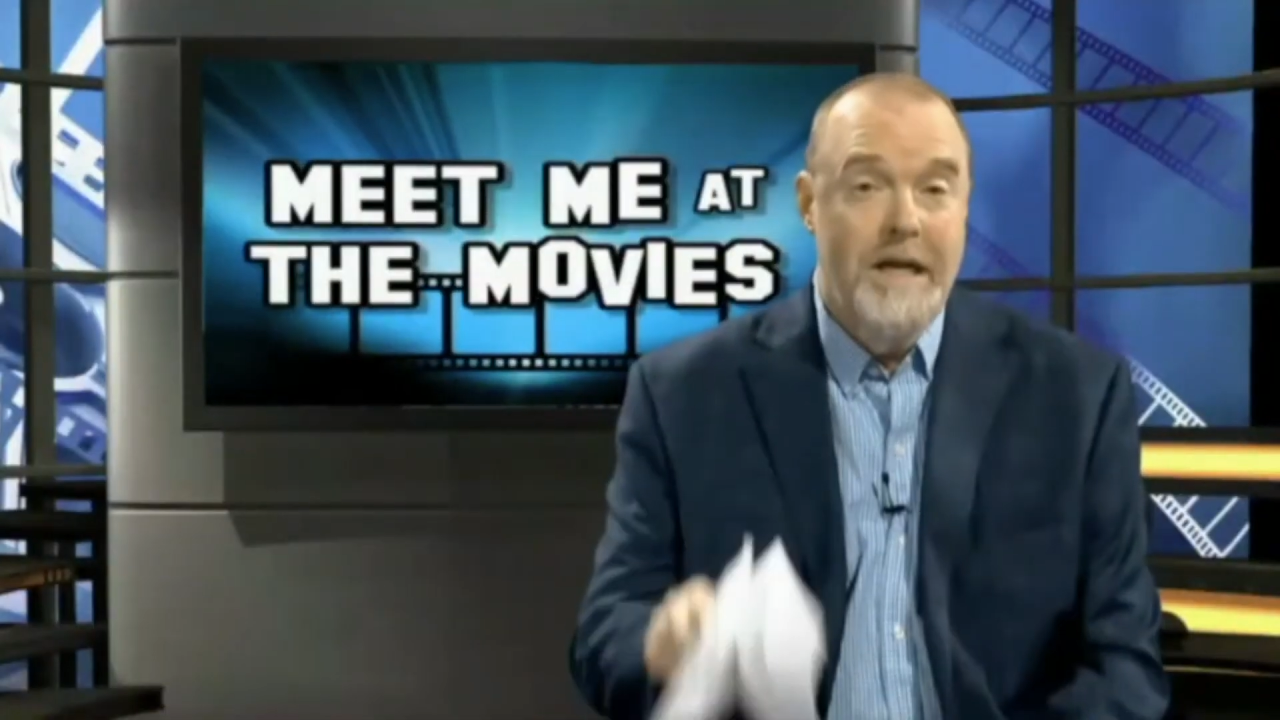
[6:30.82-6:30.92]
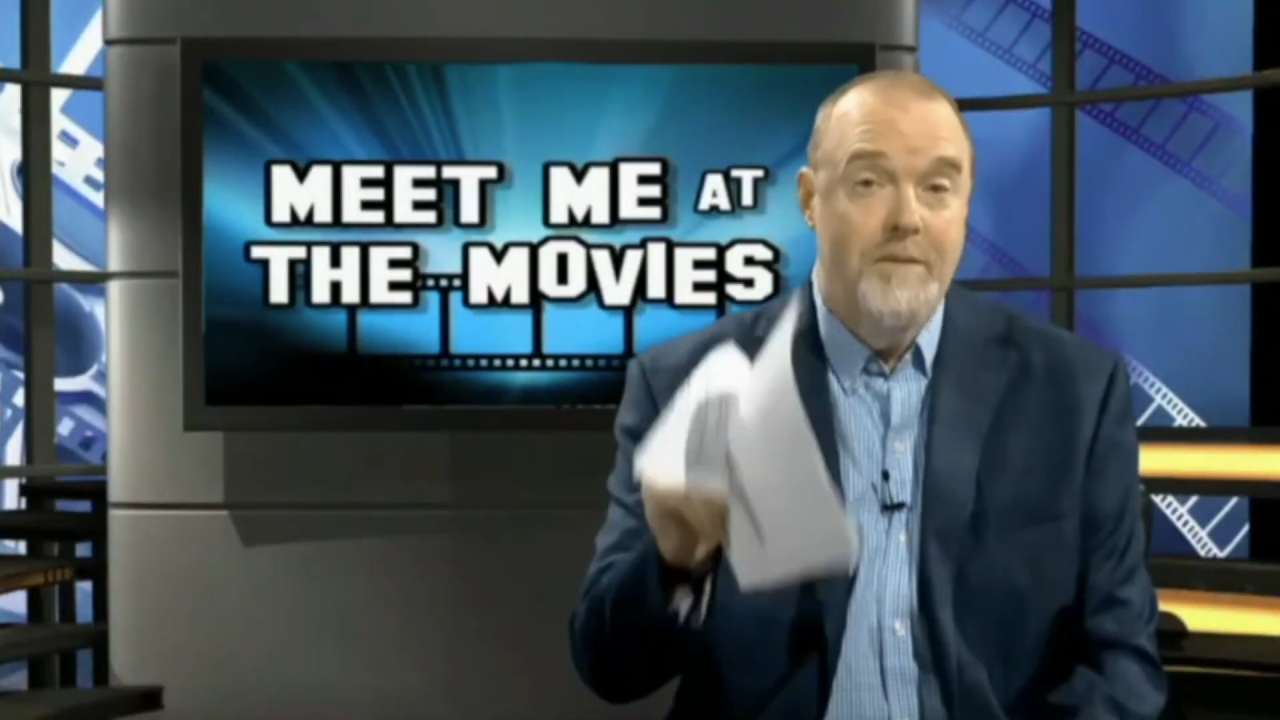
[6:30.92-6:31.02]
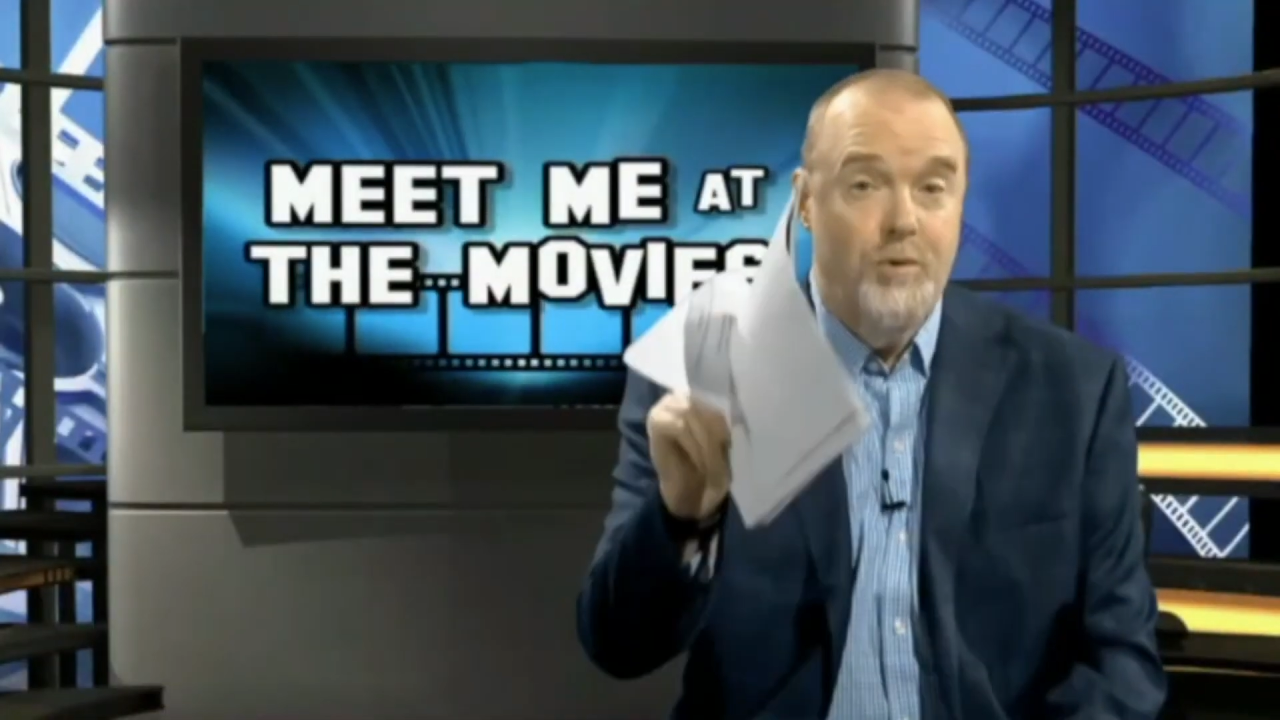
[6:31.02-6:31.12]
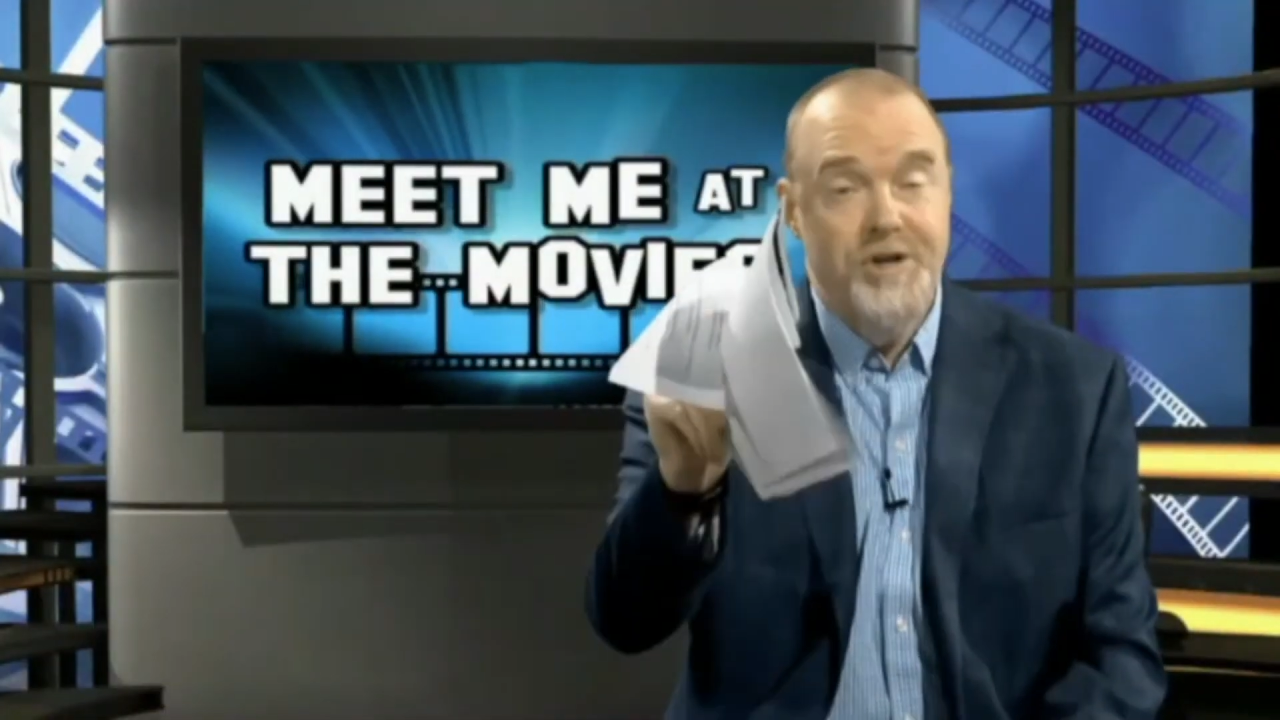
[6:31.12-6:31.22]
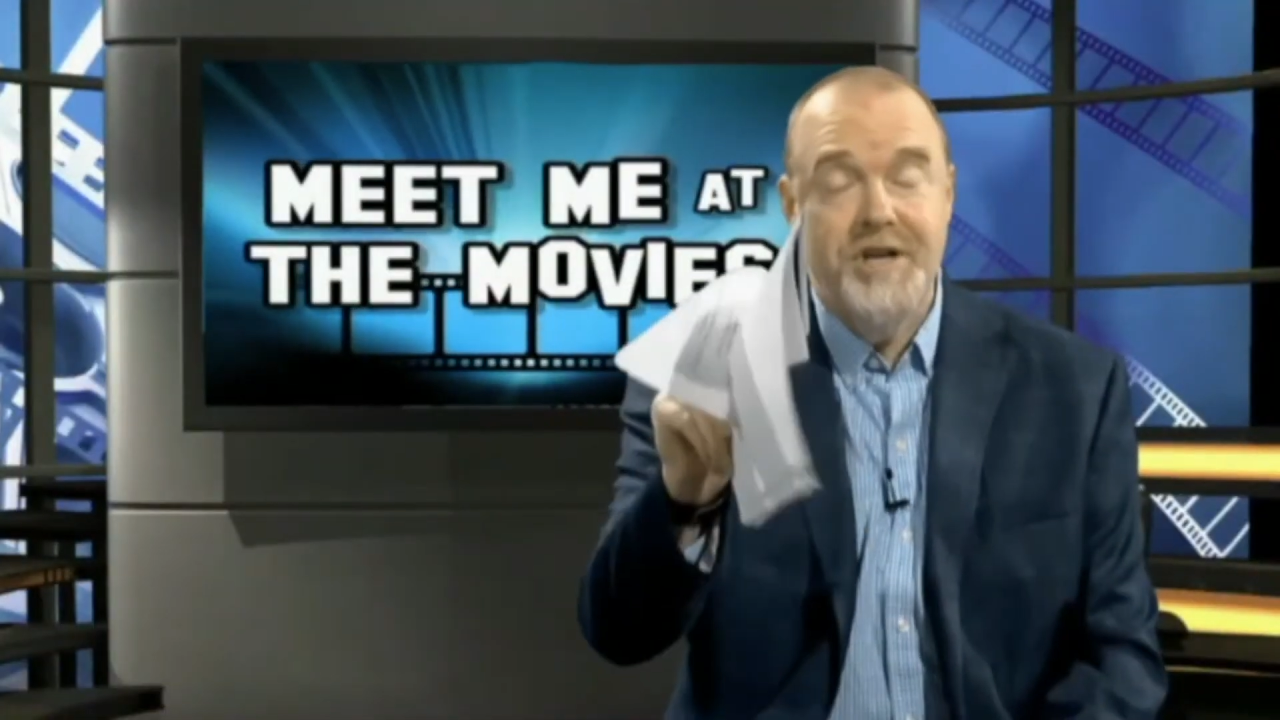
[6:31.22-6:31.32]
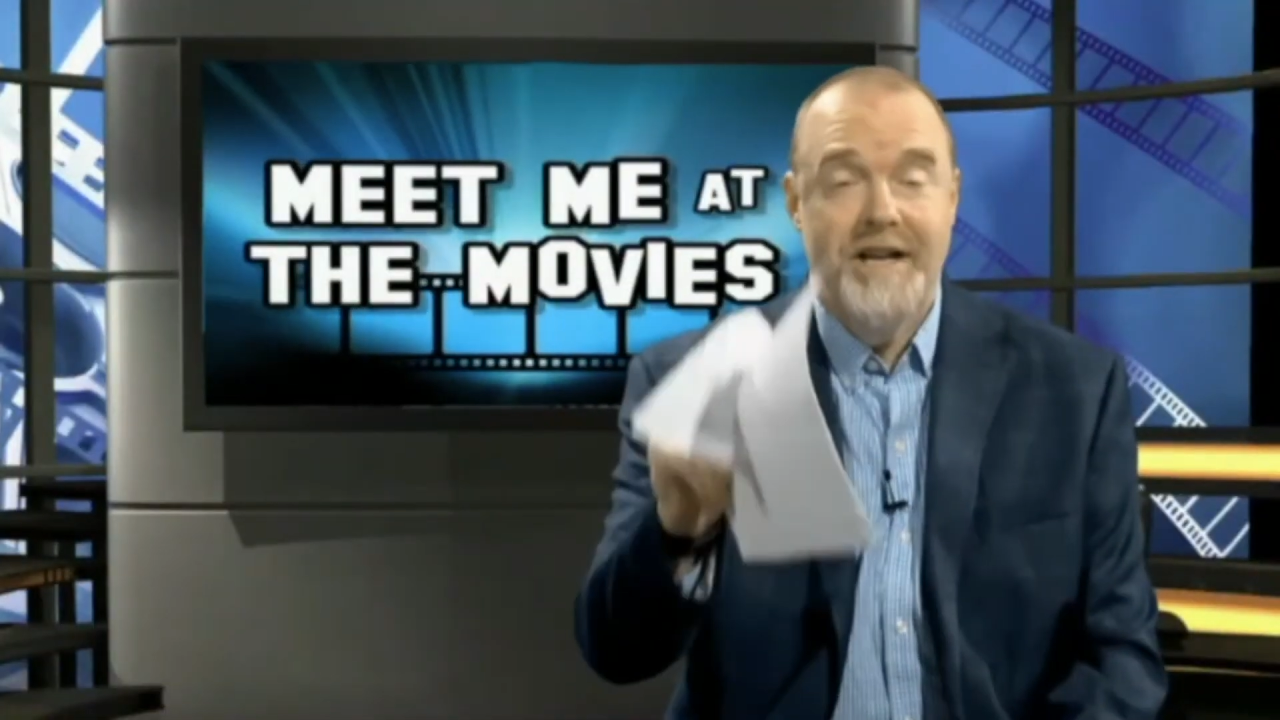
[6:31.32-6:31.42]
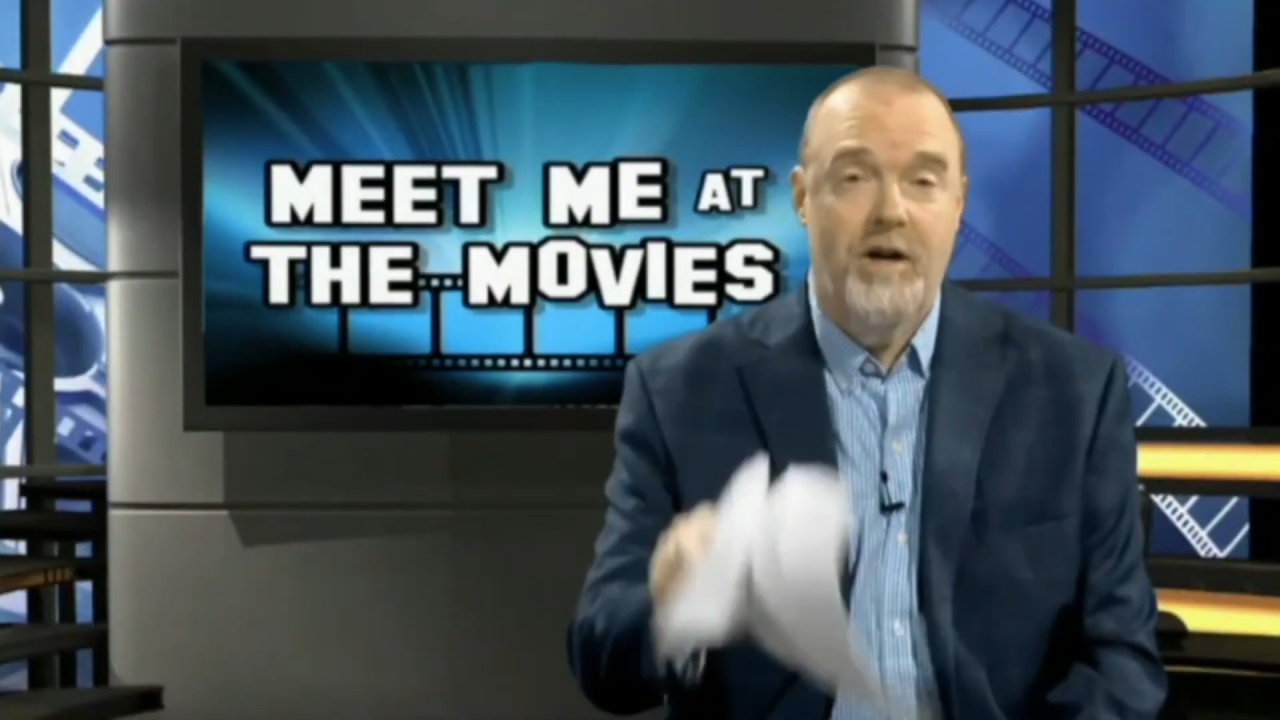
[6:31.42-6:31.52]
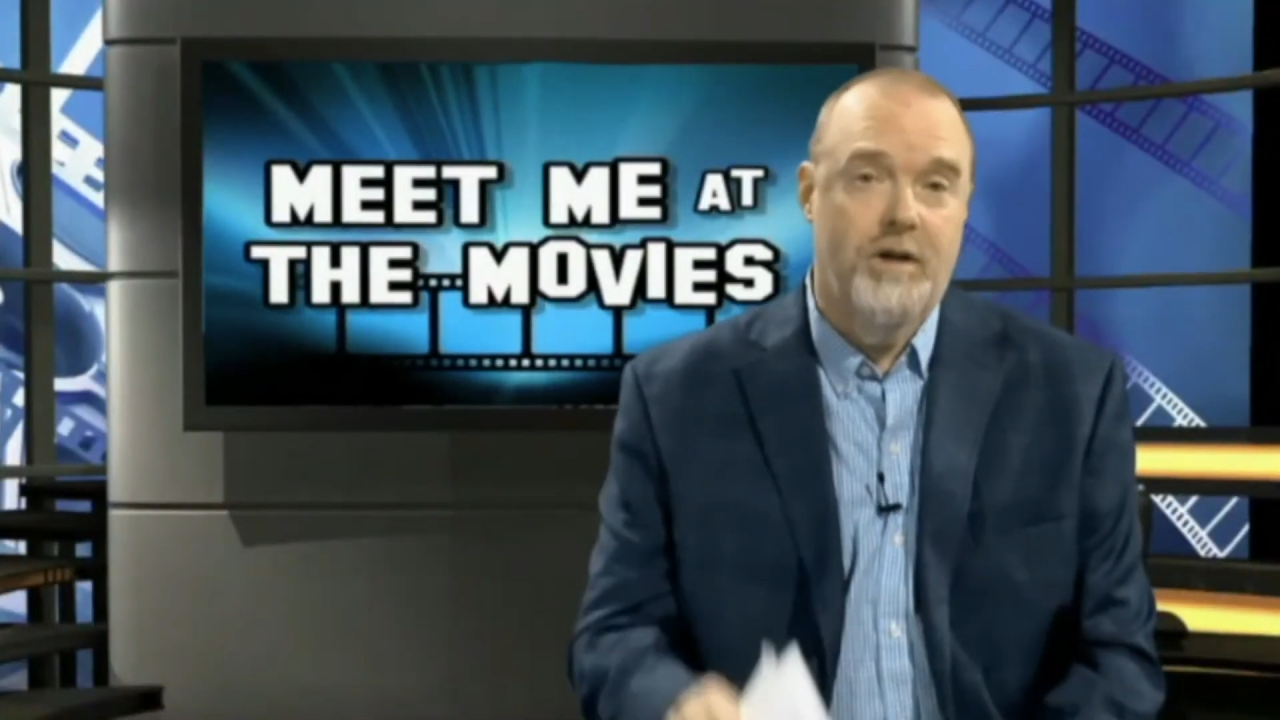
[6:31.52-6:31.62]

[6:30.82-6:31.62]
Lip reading: Appreciate our